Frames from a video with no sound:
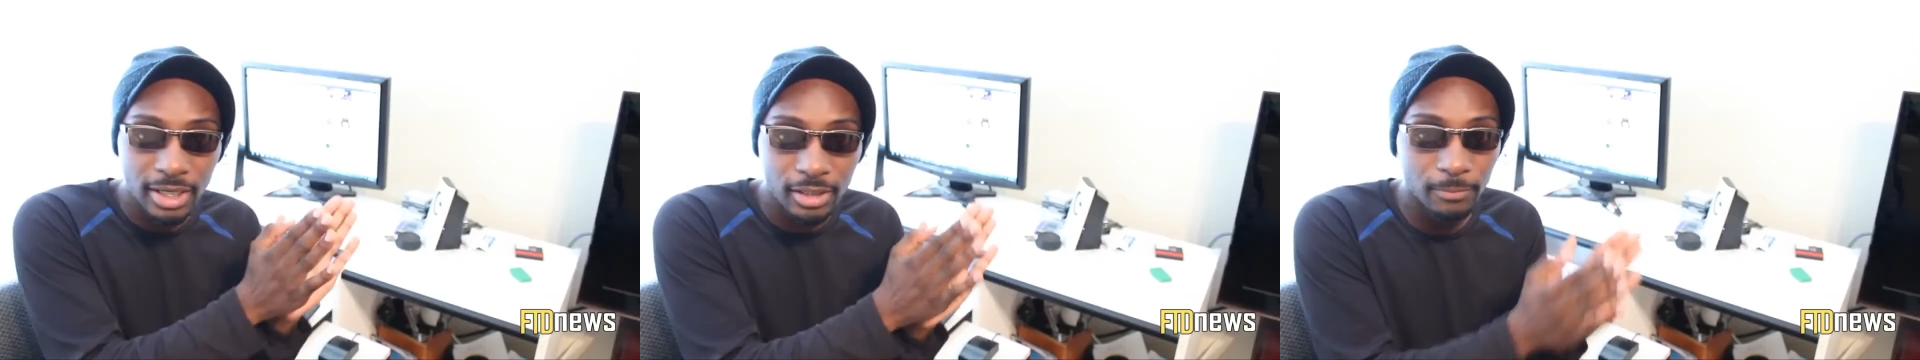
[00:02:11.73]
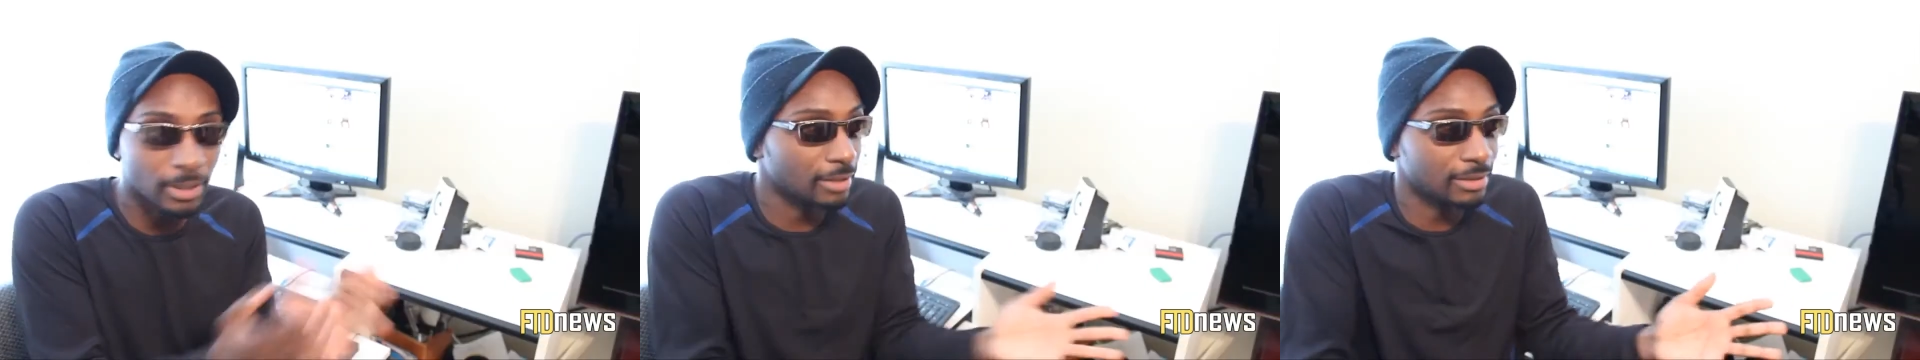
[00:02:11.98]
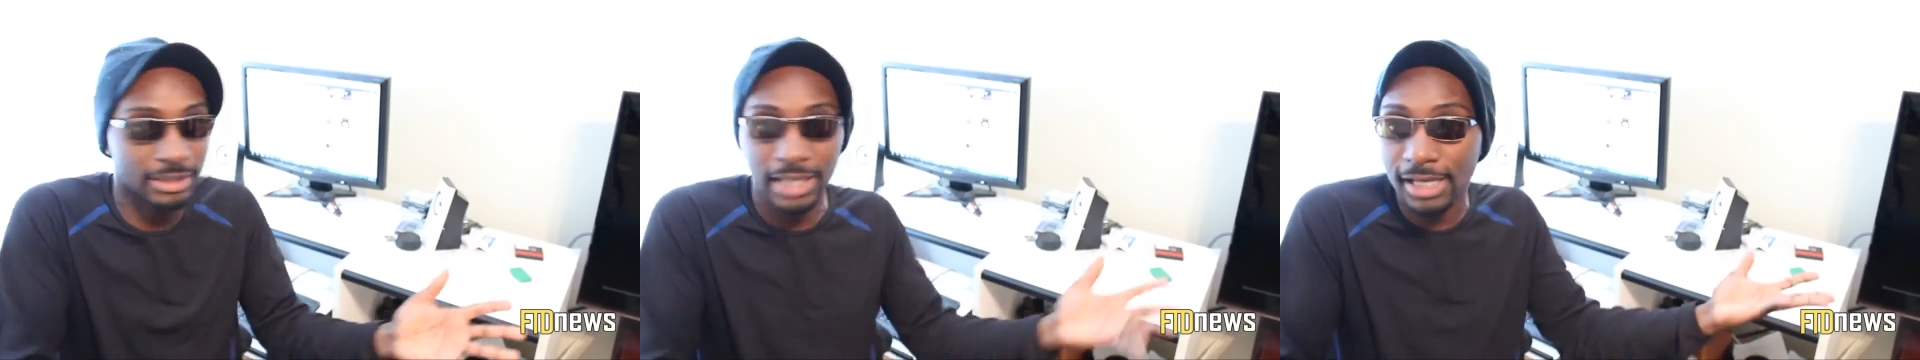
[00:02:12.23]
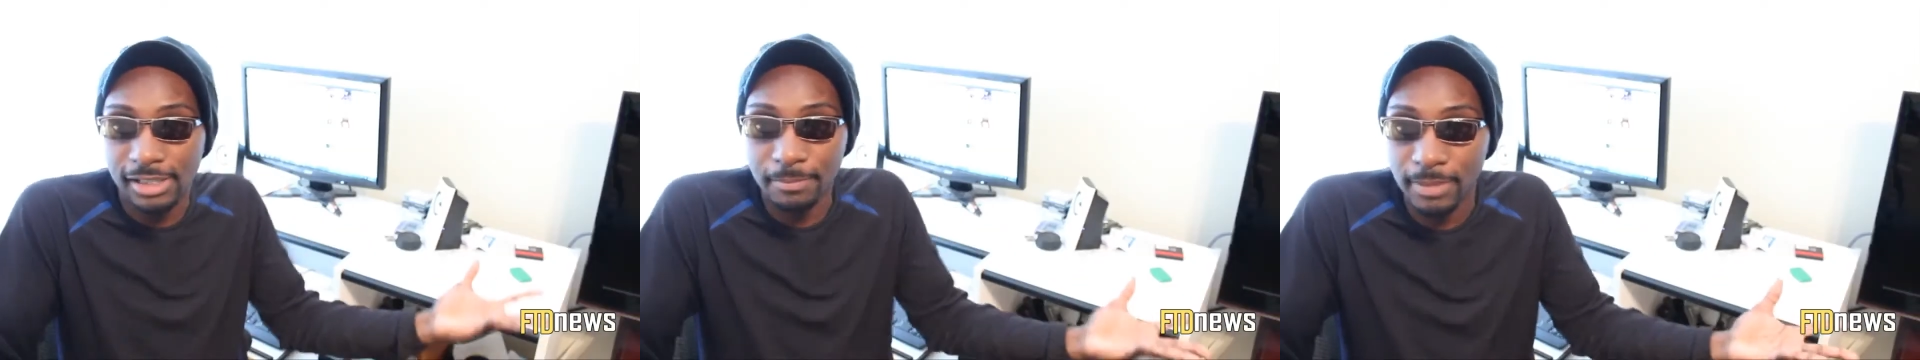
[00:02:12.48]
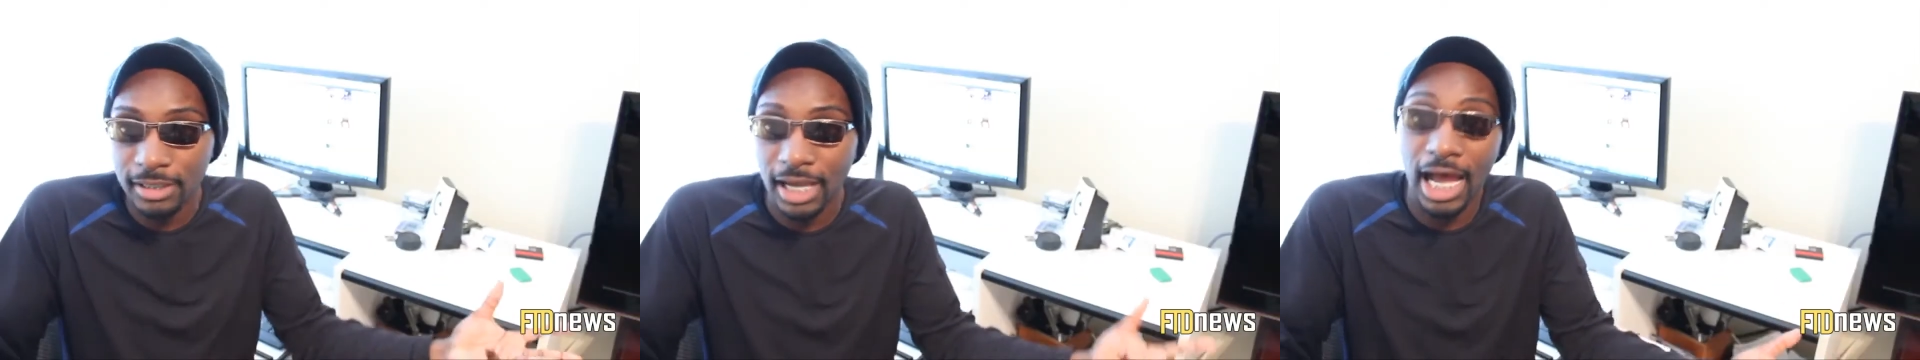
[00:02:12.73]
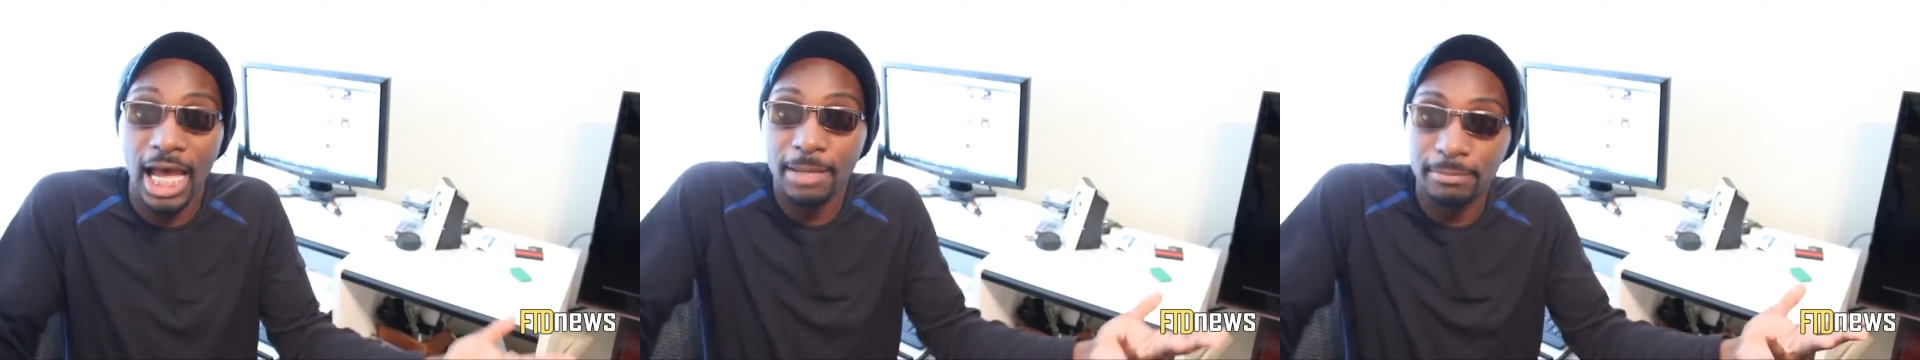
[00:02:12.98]
big, but that's me.
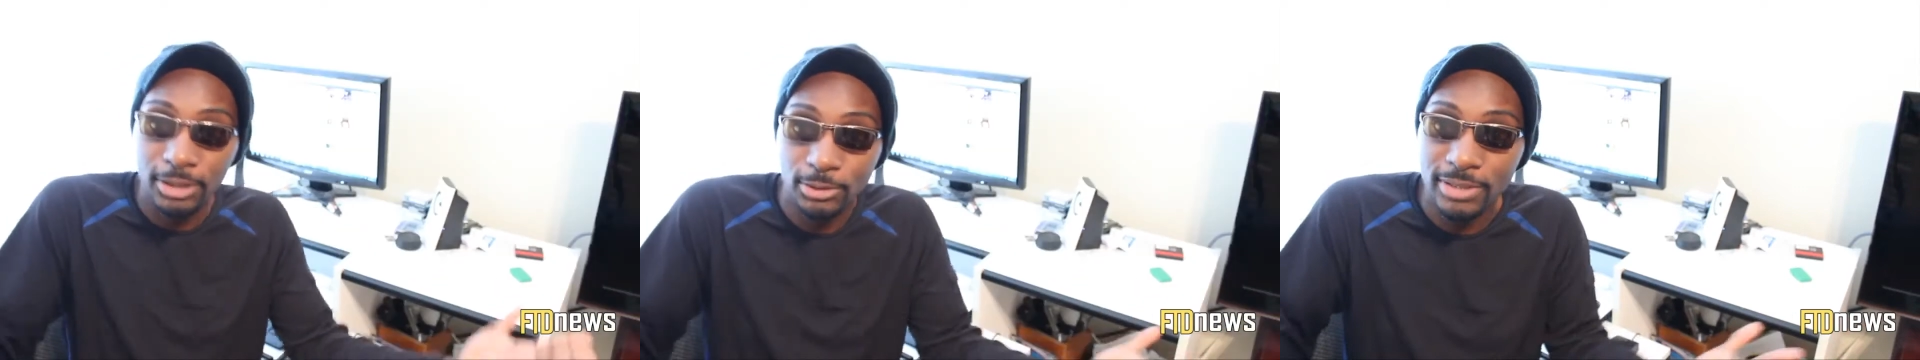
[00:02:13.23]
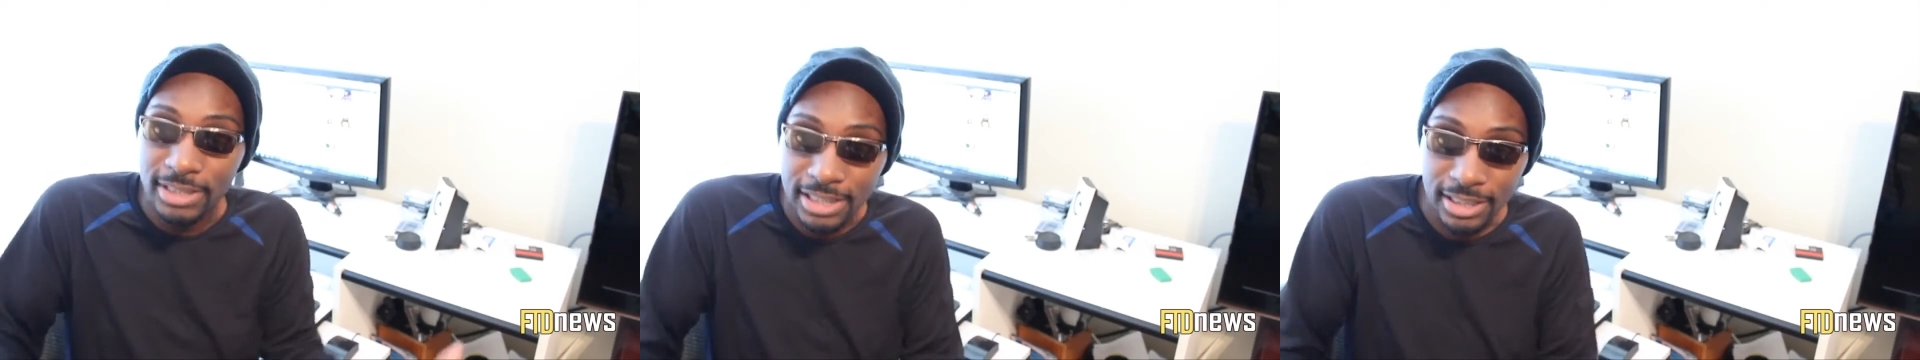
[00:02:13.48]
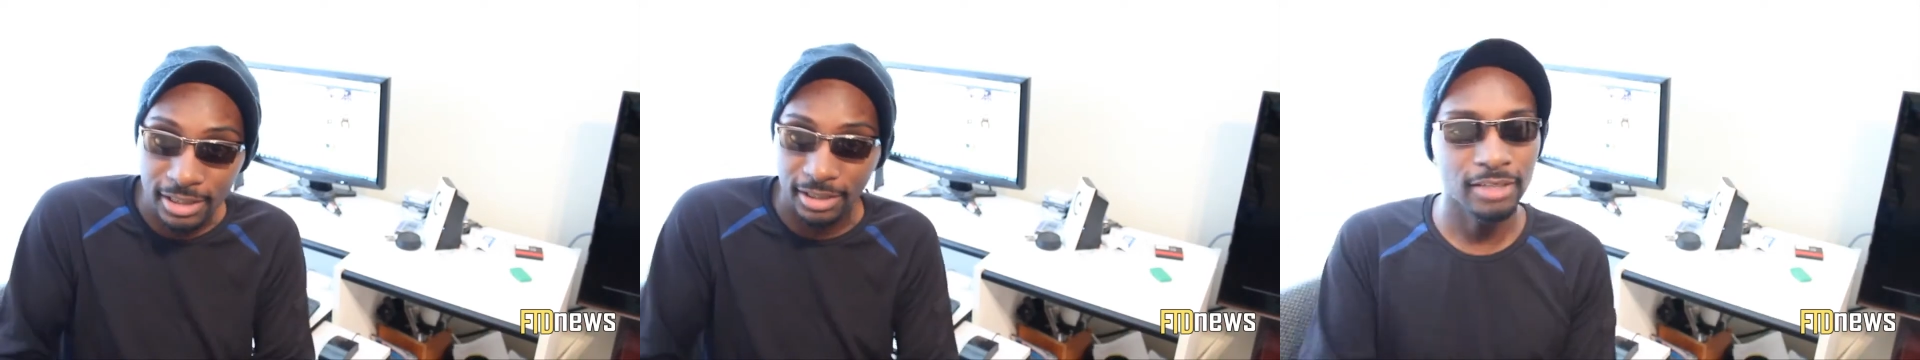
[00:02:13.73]
I'm unique.